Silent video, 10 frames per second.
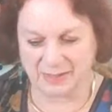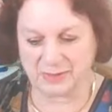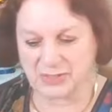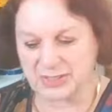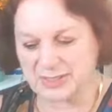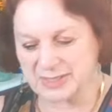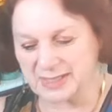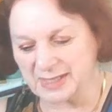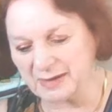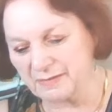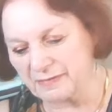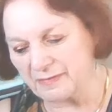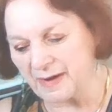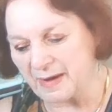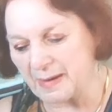who she's stealing
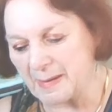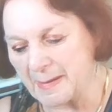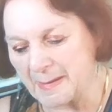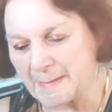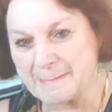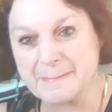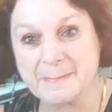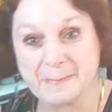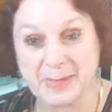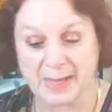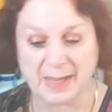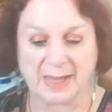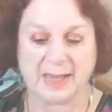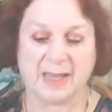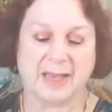from
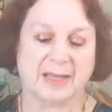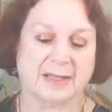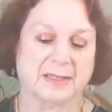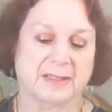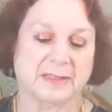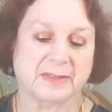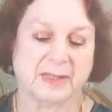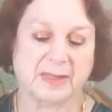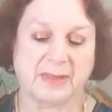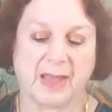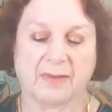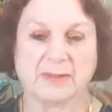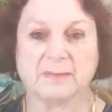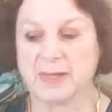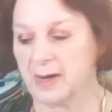in the
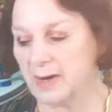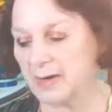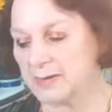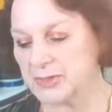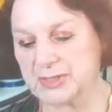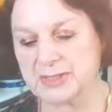outcome card, she's